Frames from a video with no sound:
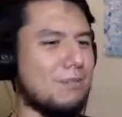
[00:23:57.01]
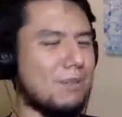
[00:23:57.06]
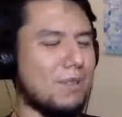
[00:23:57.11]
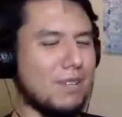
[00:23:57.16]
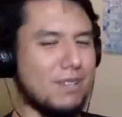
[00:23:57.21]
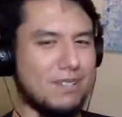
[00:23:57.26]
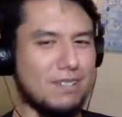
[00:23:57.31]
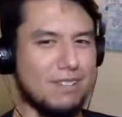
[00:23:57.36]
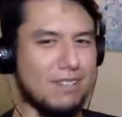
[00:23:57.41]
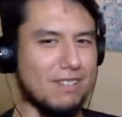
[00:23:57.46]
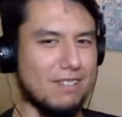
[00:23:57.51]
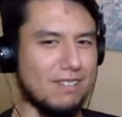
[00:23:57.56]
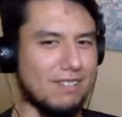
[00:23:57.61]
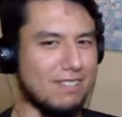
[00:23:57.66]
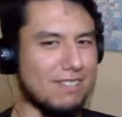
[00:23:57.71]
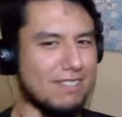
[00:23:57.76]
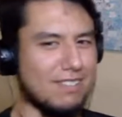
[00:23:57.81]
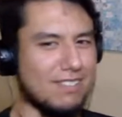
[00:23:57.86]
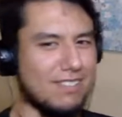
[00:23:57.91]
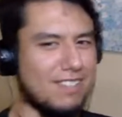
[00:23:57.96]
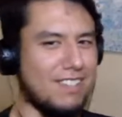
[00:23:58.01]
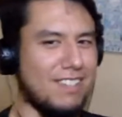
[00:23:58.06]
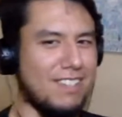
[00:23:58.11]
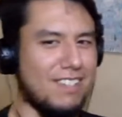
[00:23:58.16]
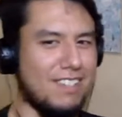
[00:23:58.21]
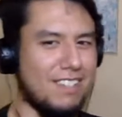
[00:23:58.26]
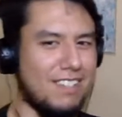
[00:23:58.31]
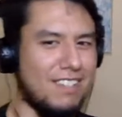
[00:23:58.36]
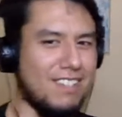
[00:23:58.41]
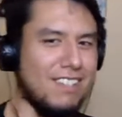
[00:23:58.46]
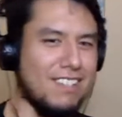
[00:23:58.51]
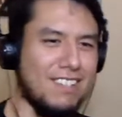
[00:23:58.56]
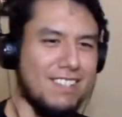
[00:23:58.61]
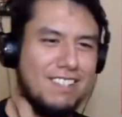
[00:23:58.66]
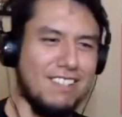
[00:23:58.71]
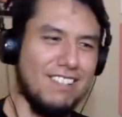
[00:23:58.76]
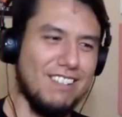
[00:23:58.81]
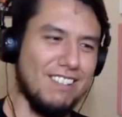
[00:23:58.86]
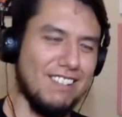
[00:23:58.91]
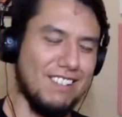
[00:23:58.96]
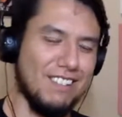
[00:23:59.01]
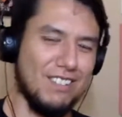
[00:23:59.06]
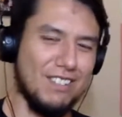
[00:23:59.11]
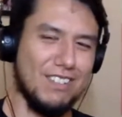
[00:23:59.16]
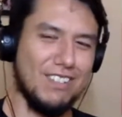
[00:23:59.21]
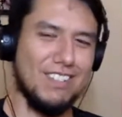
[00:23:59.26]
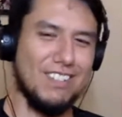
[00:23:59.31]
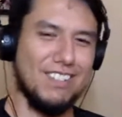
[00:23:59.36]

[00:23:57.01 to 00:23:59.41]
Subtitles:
process. Yeah.